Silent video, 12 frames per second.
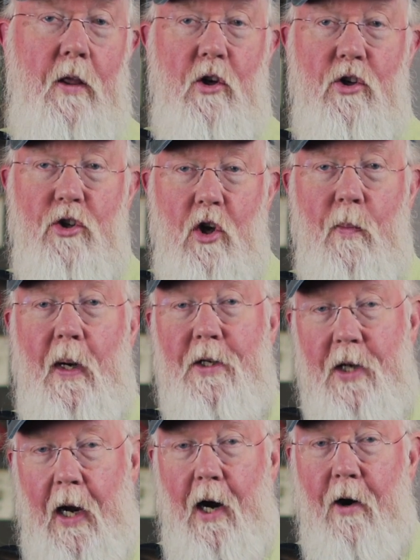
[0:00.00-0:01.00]
there's so
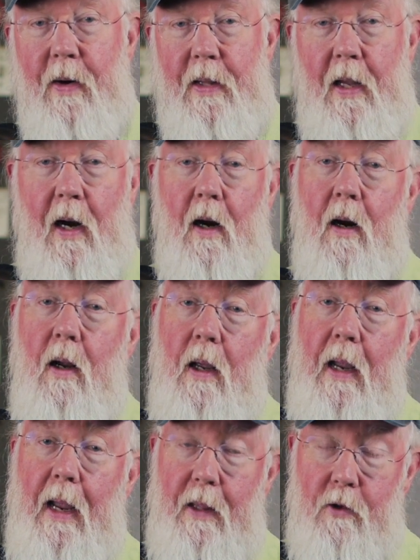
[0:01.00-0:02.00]
much error in there,
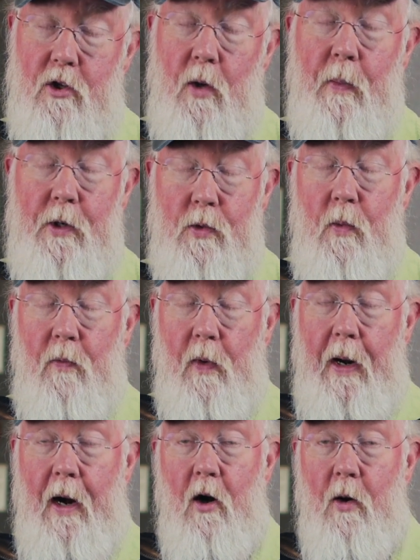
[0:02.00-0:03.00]
and there's so much room
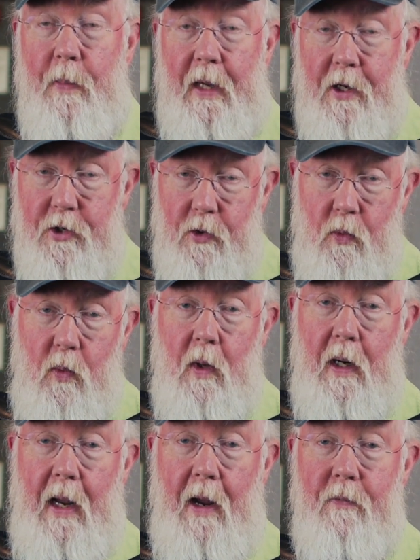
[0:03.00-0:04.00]
for error because you
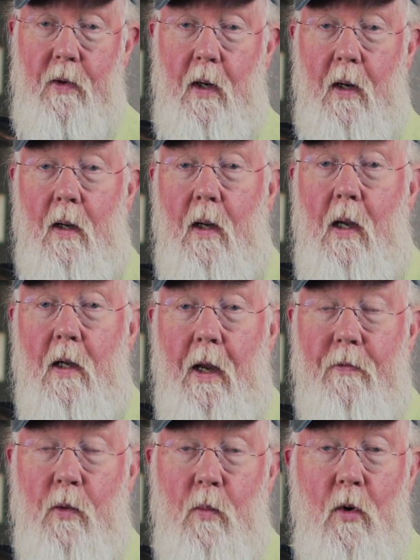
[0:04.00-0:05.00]
really have to
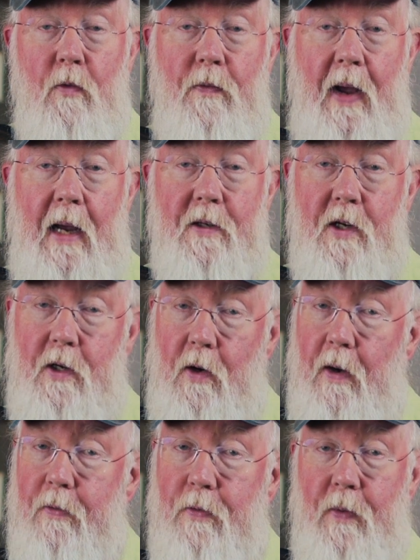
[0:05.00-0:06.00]
move fast and
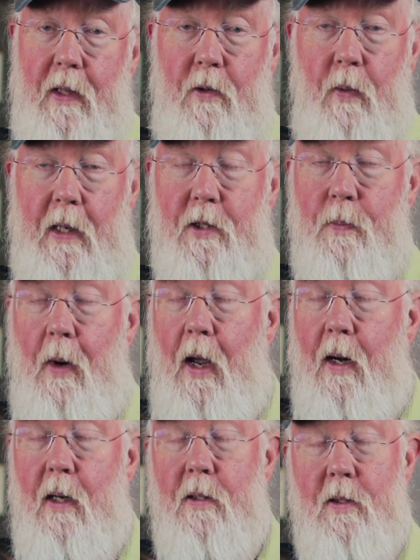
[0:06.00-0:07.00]
you have to find the right
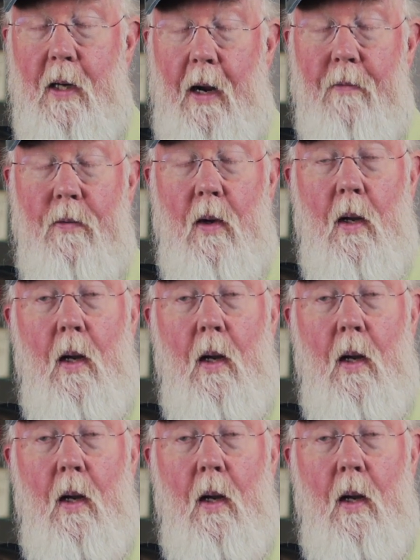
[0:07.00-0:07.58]
spot. It's tough.